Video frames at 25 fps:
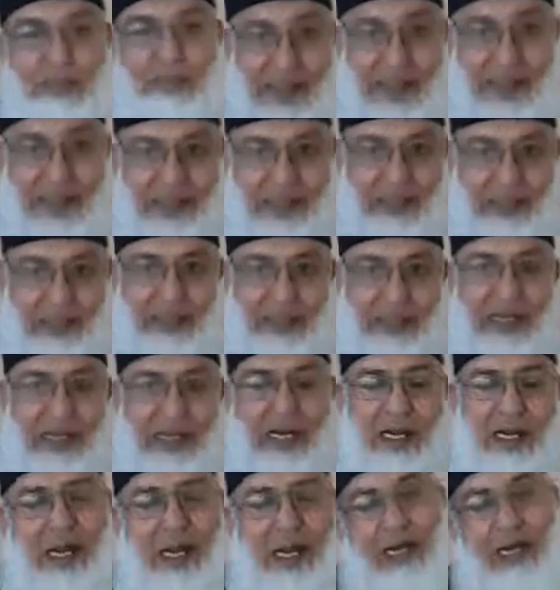painted
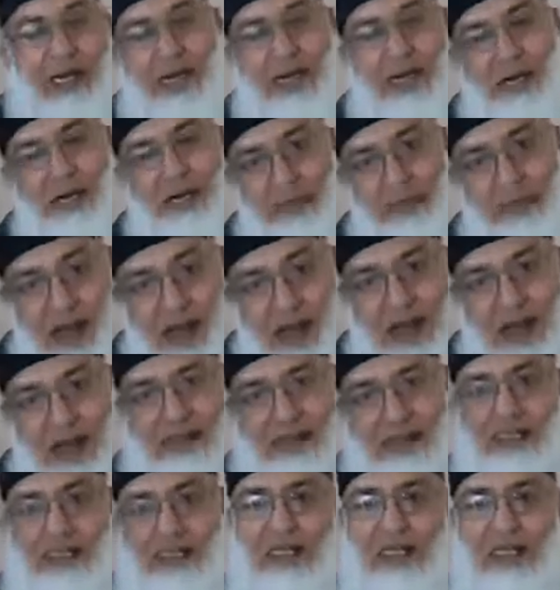and not
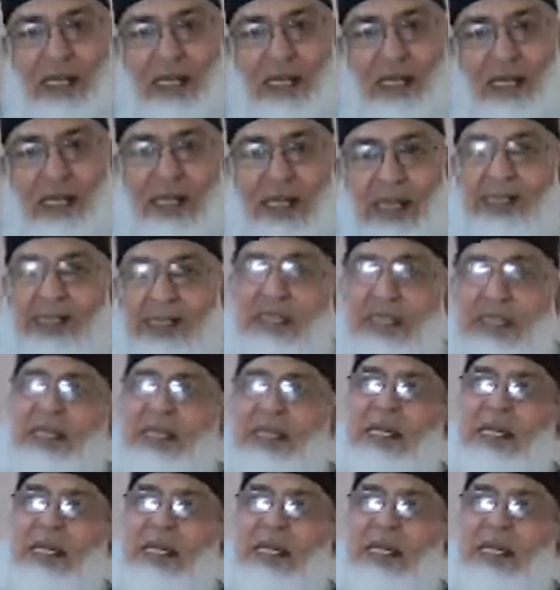varnished, it is